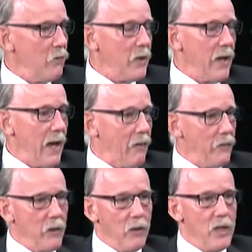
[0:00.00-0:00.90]
We have,
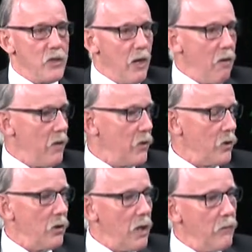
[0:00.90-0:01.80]
East Derry,
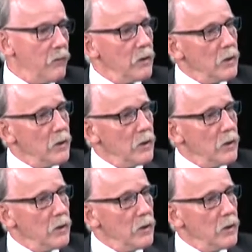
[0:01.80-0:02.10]
there's a lot of